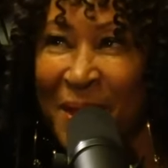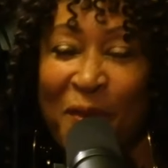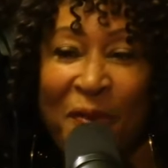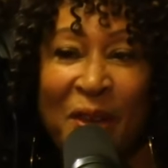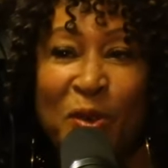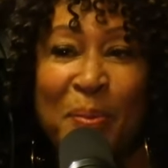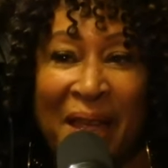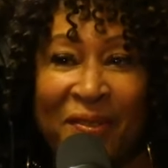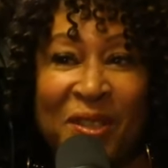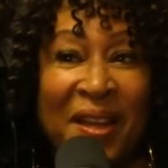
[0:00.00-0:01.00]
the other
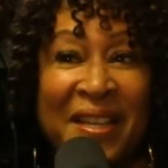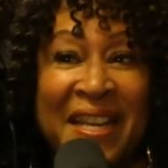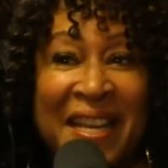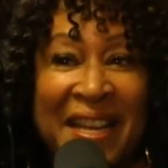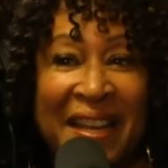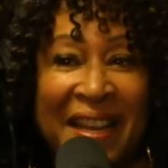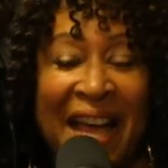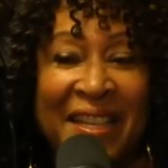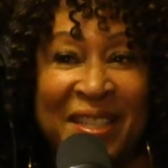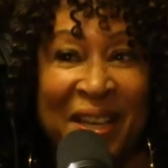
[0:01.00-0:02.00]
venues may have
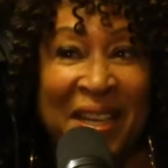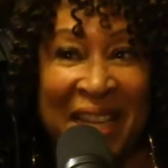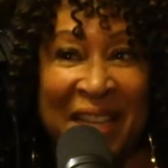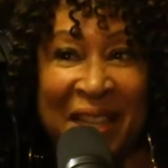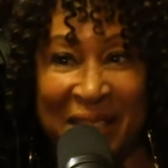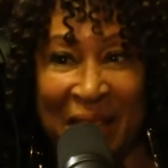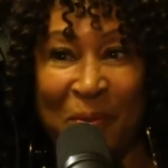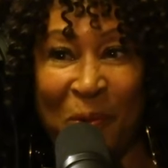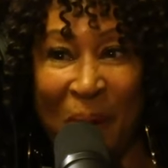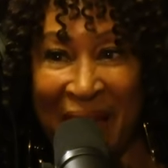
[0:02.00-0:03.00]
not done it in the
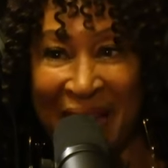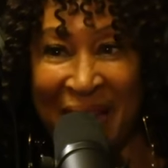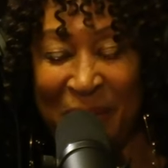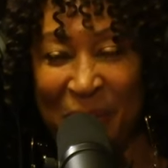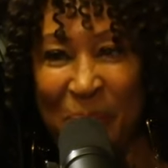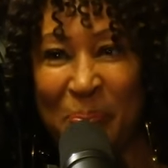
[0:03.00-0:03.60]
same way,